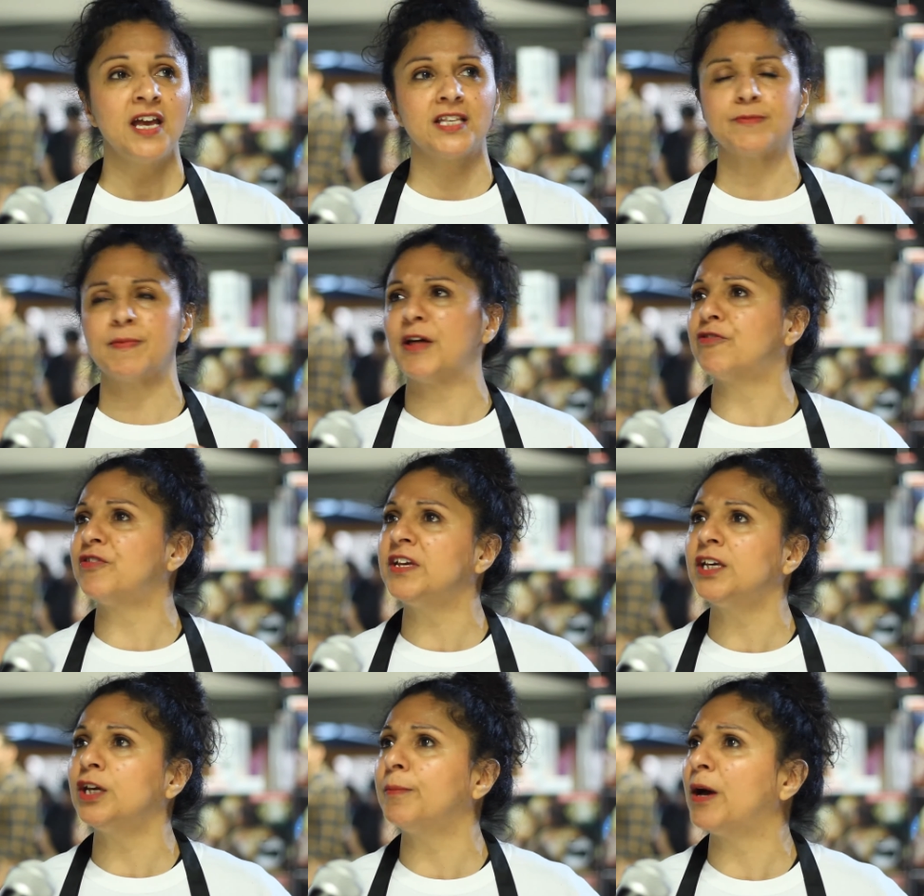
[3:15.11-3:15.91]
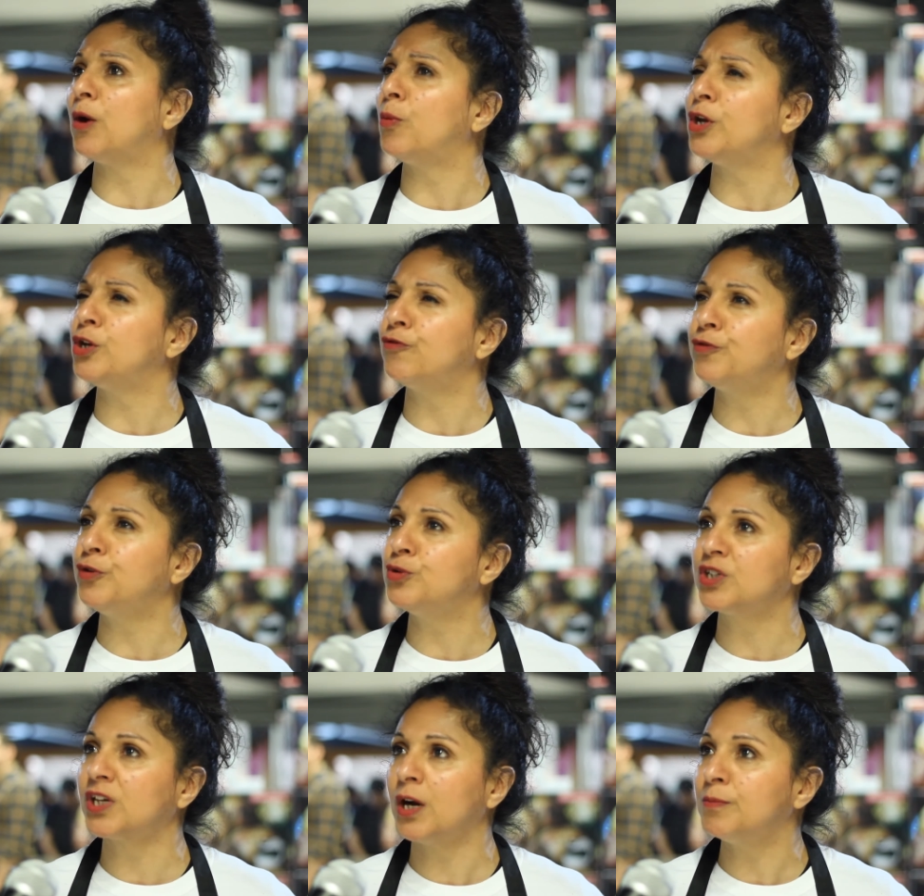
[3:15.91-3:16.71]
It's about thinking about where your
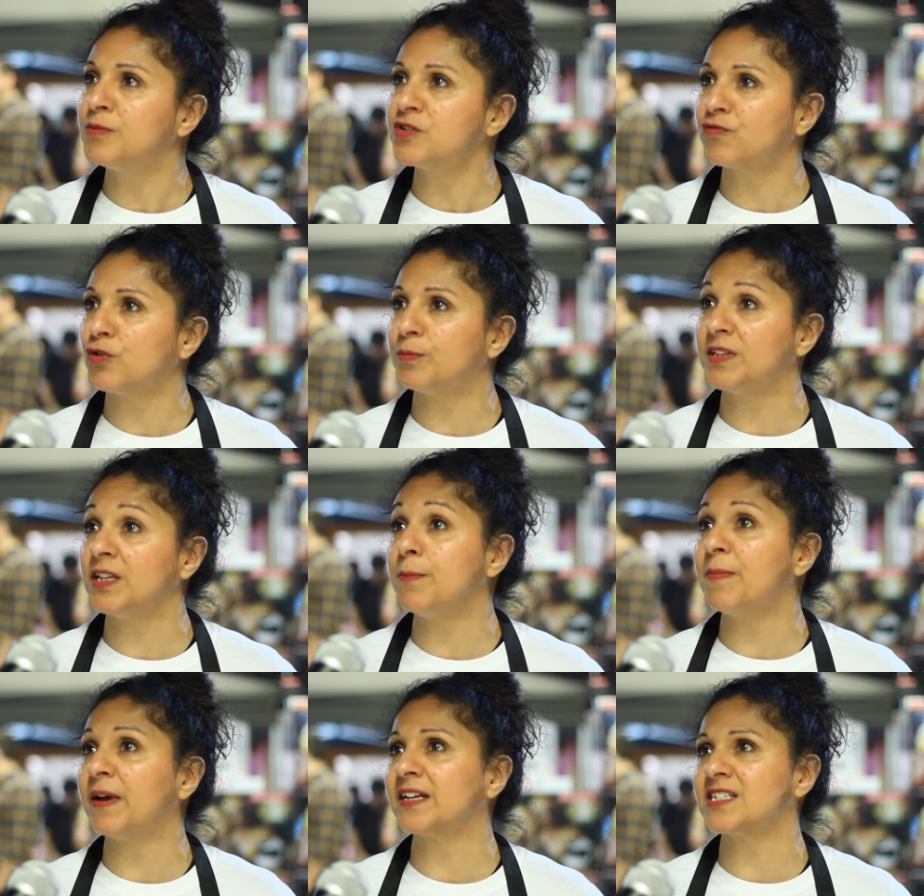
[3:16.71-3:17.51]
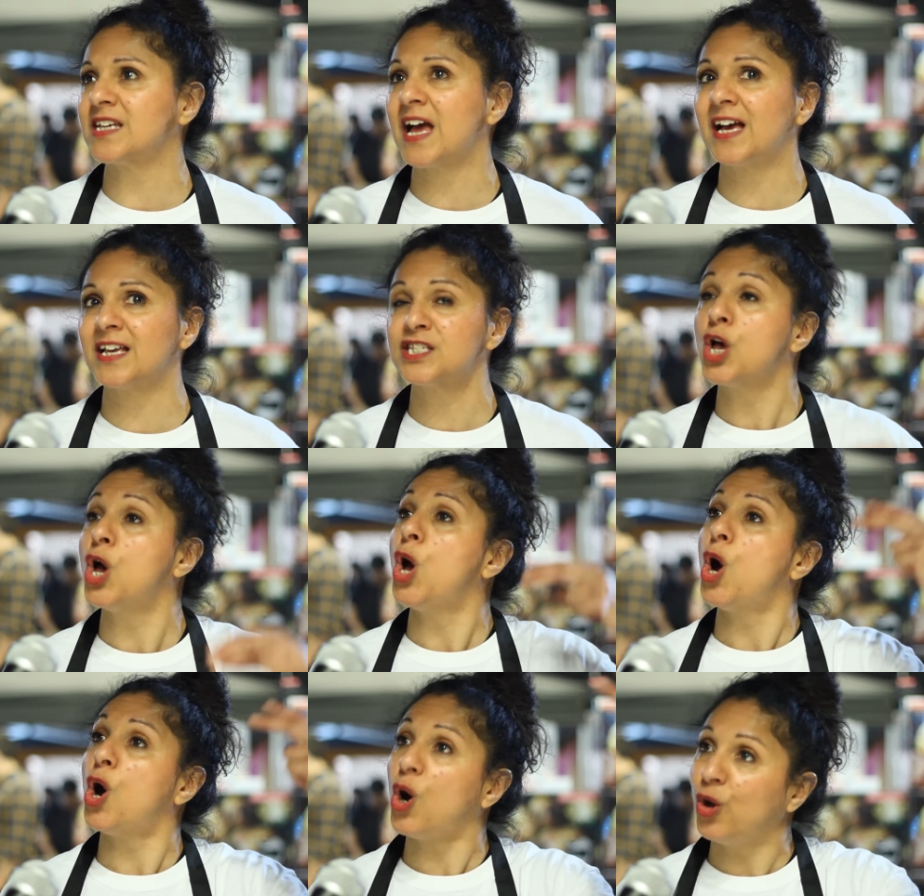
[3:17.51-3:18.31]
food comes from and the impact it has
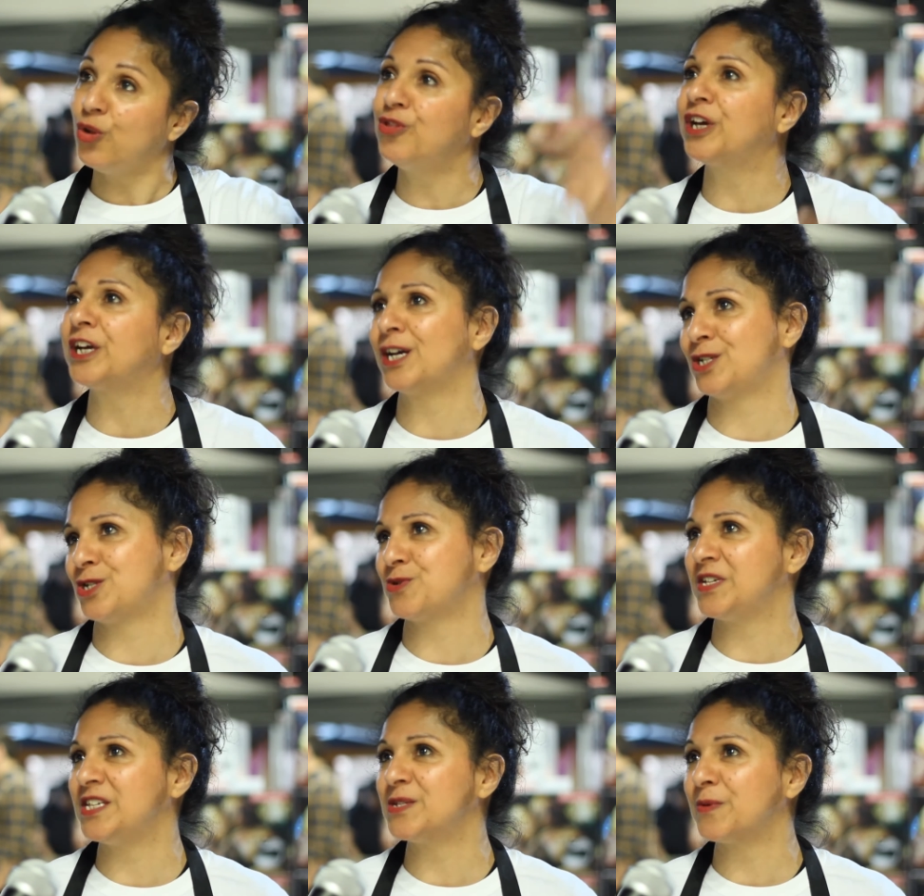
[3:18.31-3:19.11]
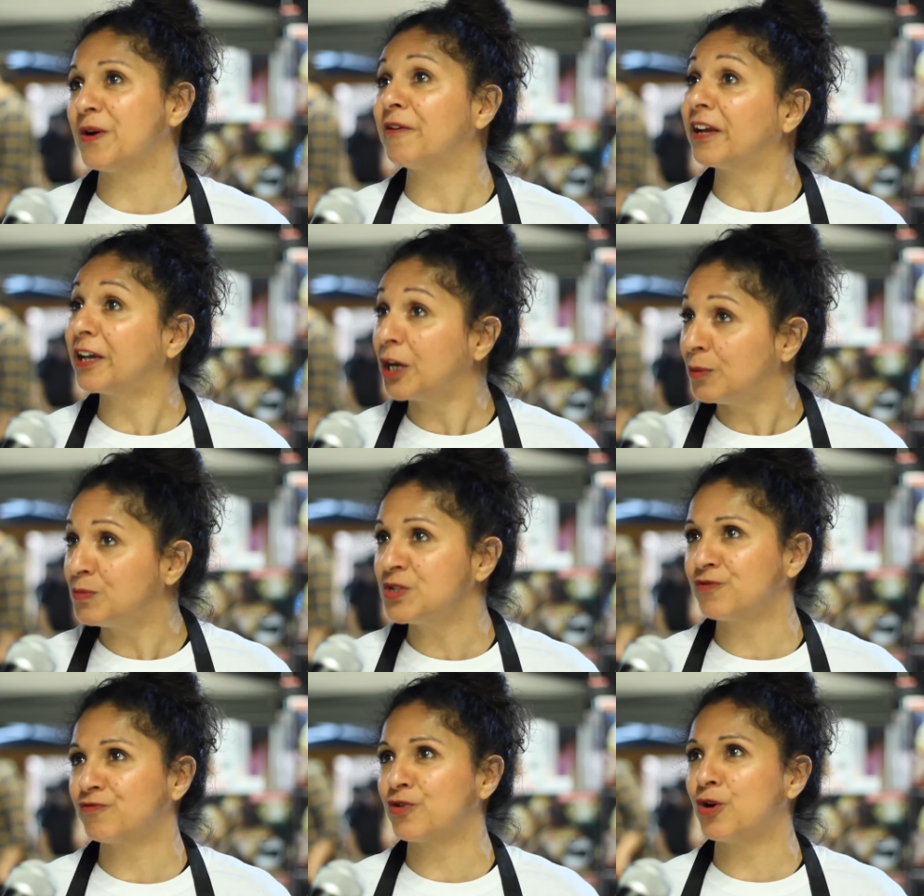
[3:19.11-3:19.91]
on the countries where it
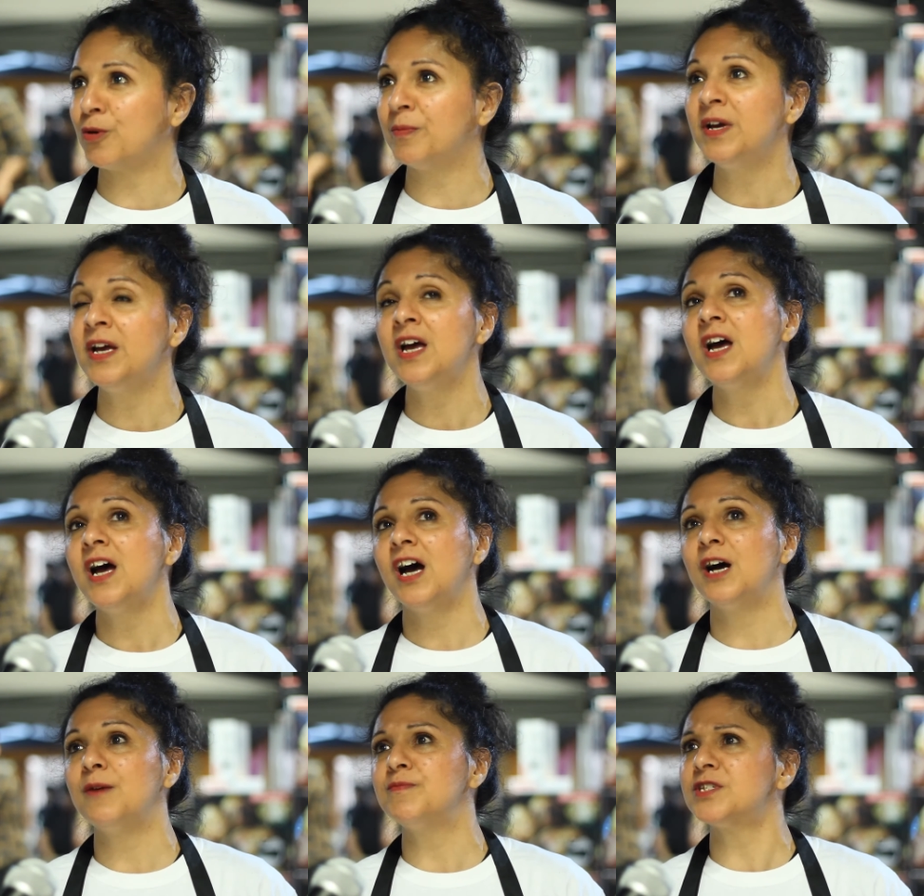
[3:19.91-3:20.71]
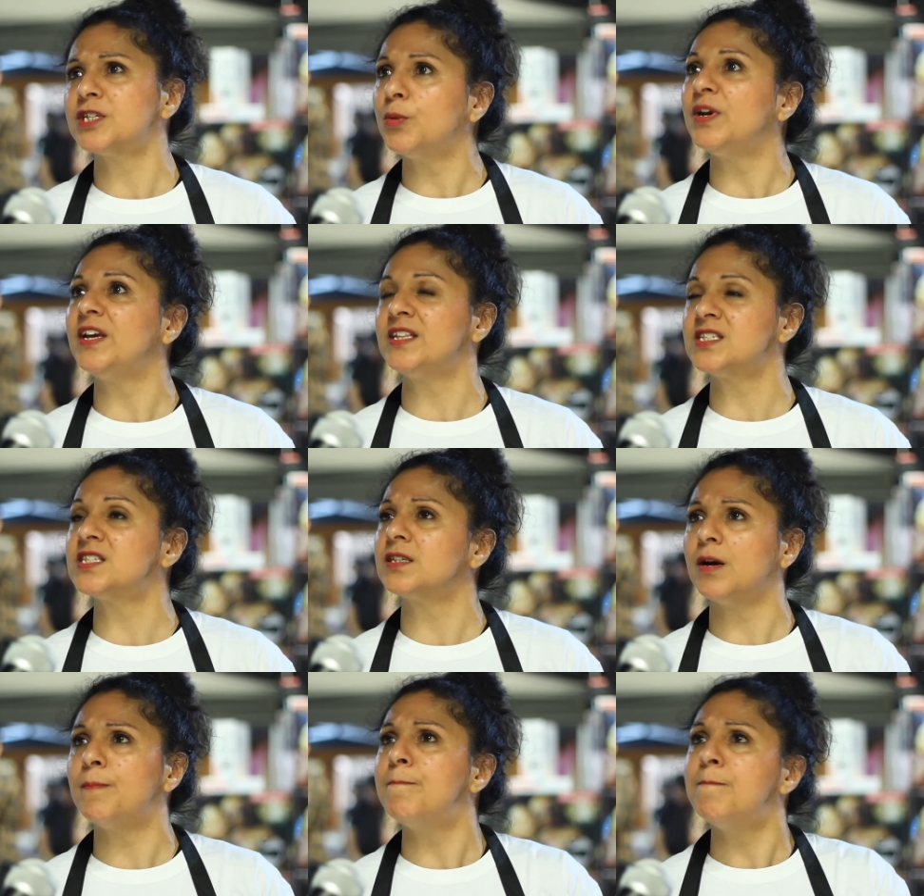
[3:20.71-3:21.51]
comes from. Um, so it's a